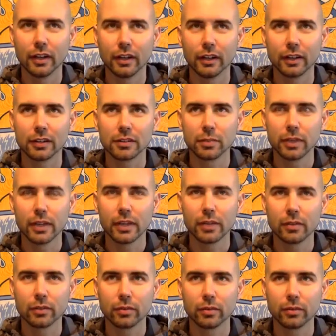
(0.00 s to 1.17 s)

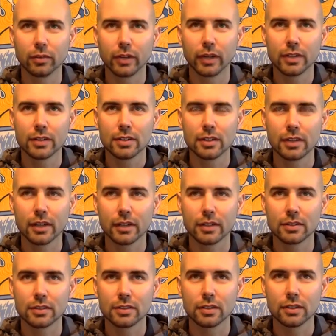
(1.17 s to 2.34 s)
explain what I see
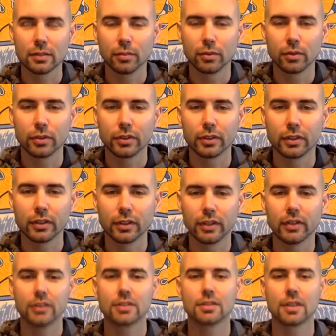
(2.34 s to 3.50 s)
as the important
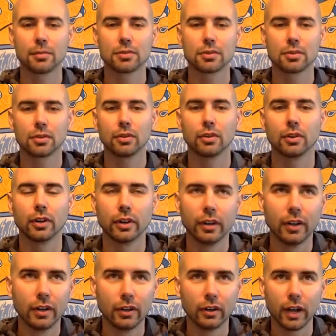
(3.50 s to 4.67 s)
steps or
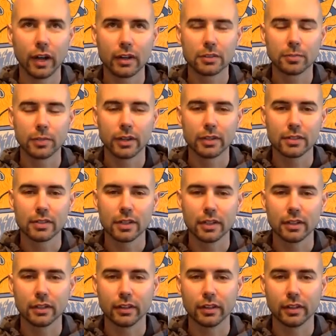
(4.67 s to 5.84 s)
aspects
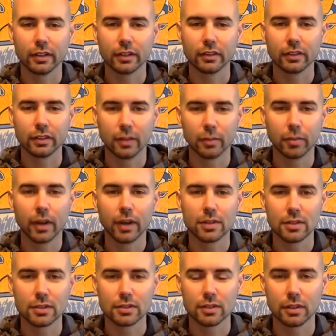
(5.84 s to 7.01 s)
in a
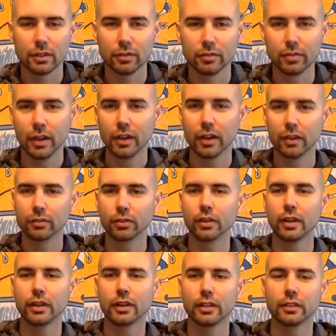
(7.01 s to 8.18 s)
process of
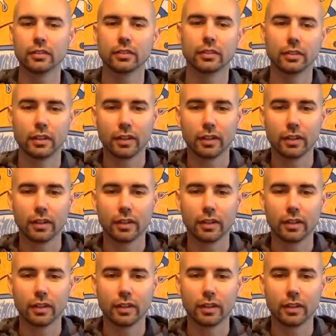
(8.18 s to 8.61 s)
creating